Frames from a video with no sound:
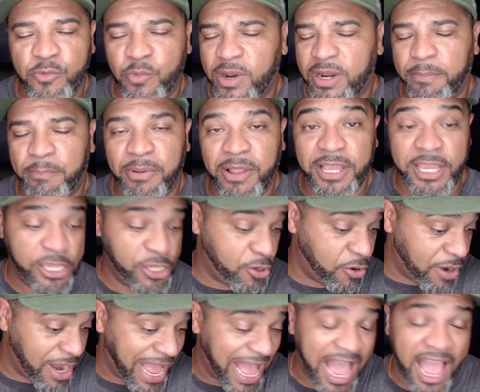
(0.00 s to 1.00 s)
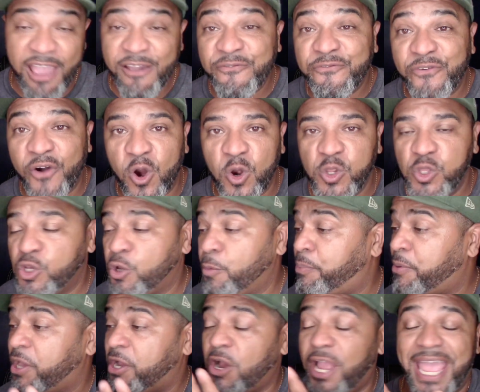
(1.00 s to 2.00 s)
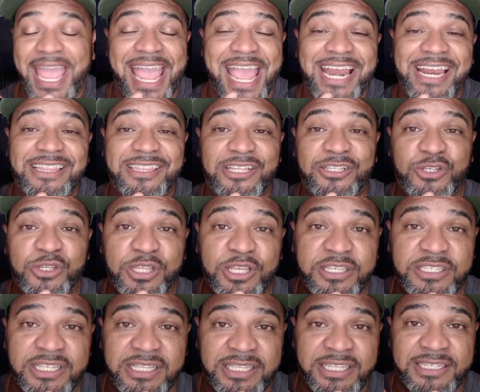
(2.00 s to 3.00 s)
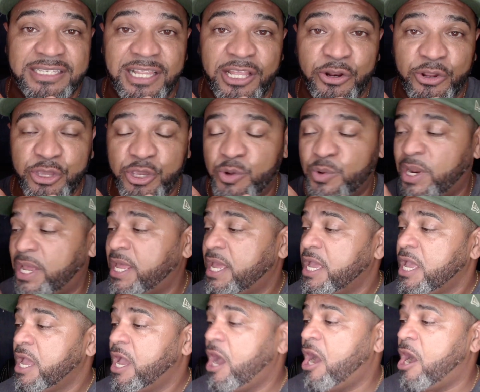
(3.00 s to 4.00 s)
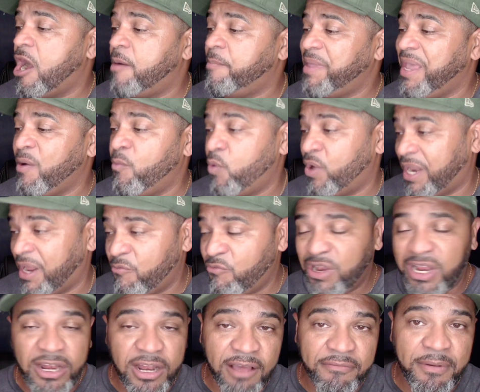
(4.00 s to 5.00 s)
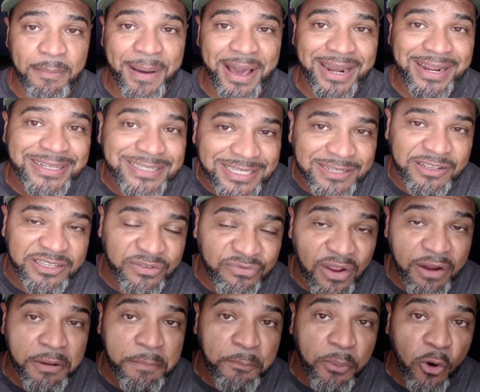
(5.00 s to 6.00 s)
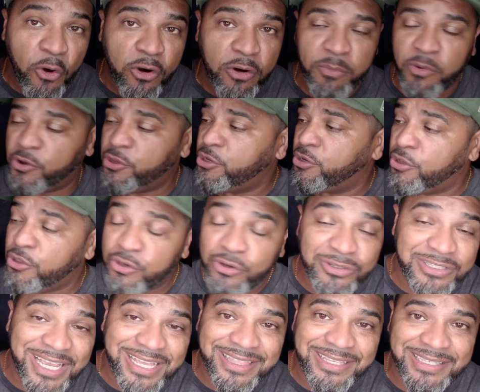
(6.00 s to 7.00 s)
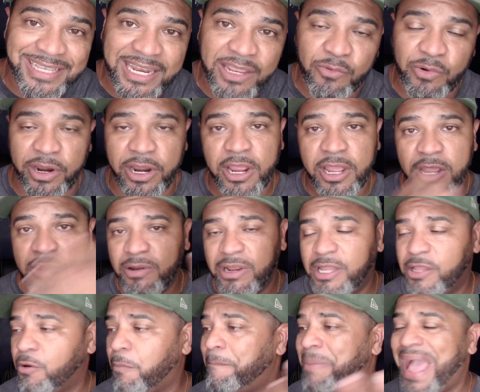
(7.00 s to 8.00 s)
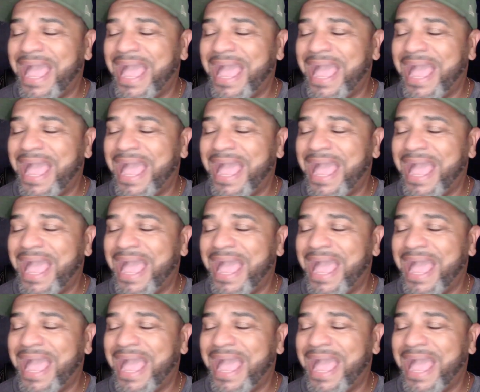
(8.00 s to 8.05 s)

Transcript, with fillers: you want to plug in your iPhone, you can plug anything to this little unit. And what I really love about it is it's very portable. You know, you could take this anywhere. With a little